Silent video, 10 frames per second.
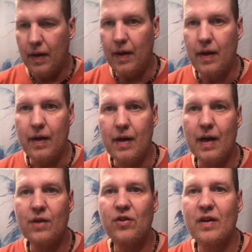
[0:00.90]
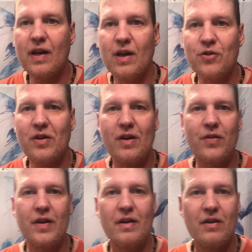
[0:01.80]
Hey guys and gals
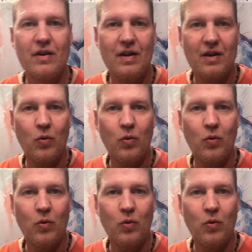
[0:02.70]
out there,